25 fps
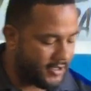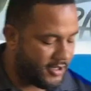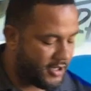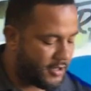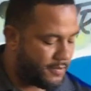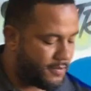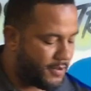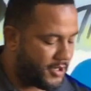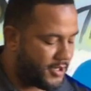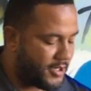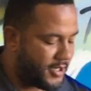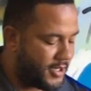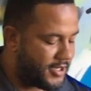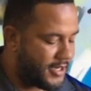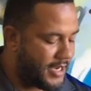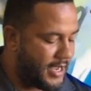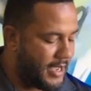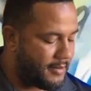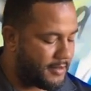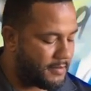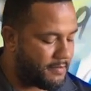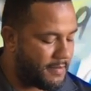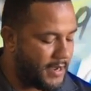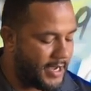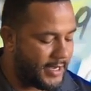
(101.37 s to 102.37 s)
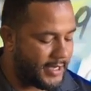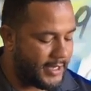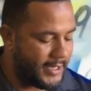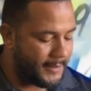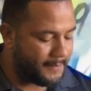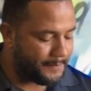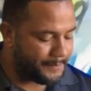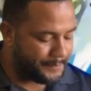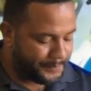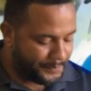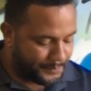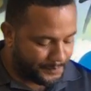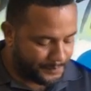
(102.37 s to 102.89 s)
So just push those tabs back
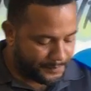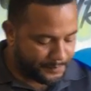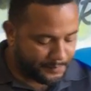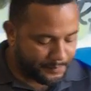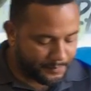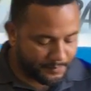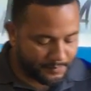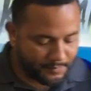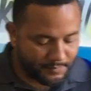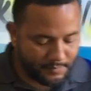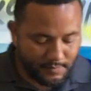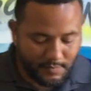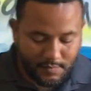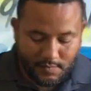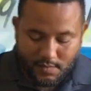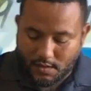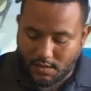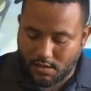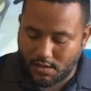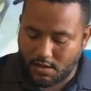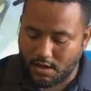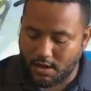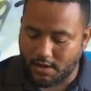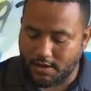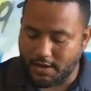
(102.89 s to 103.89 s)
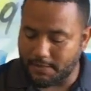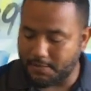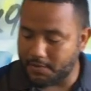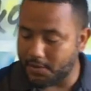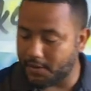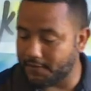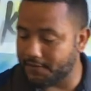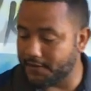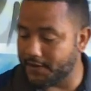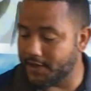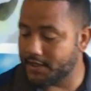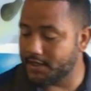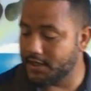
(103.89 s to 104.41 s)
in. All right,
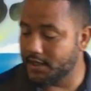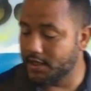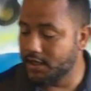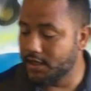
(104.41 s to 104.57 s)
perfect.